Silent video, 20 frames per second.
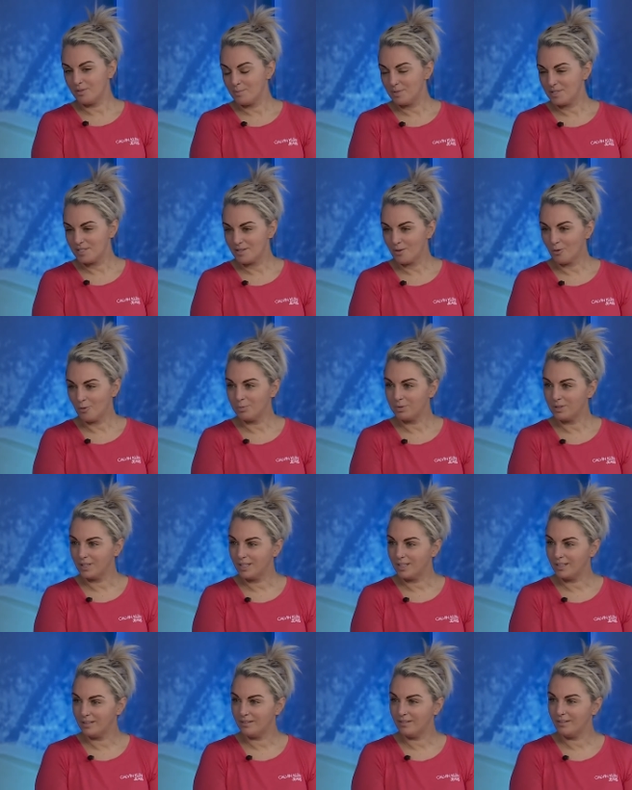to be still
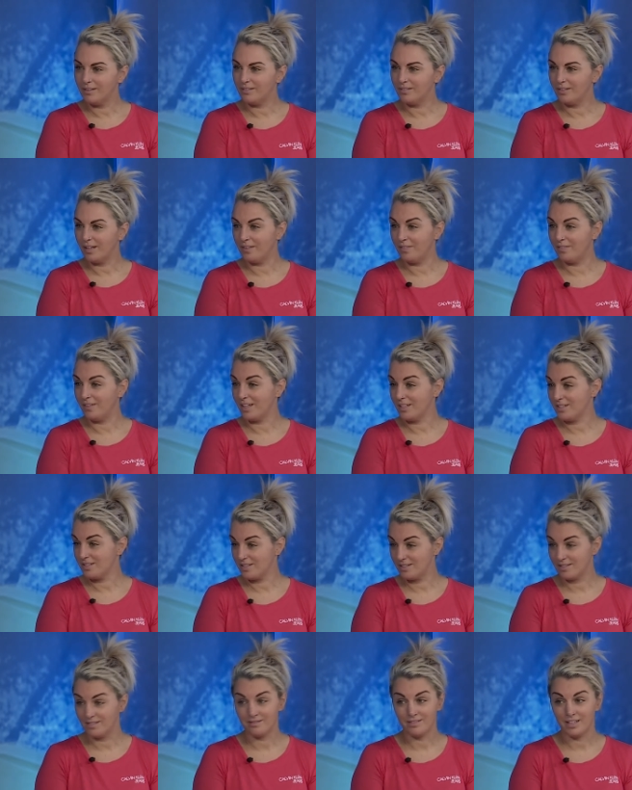playing in
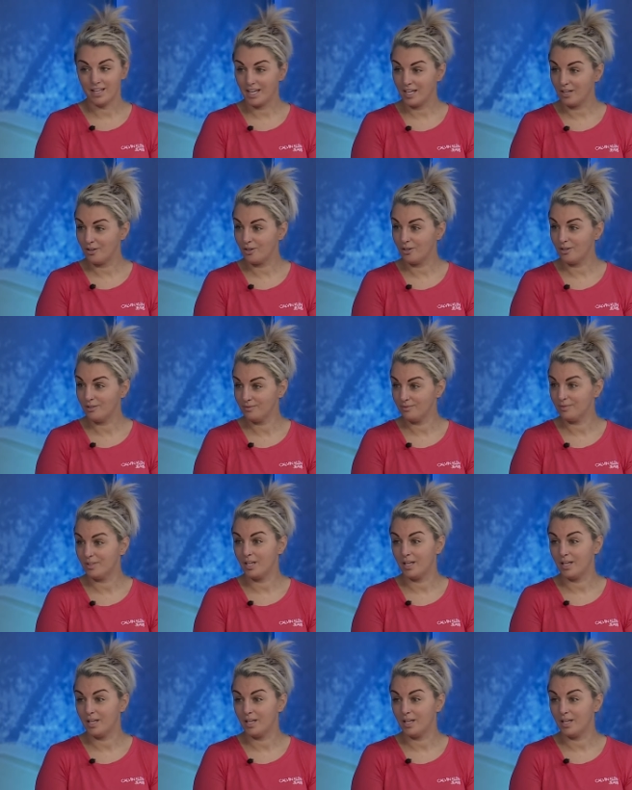this era?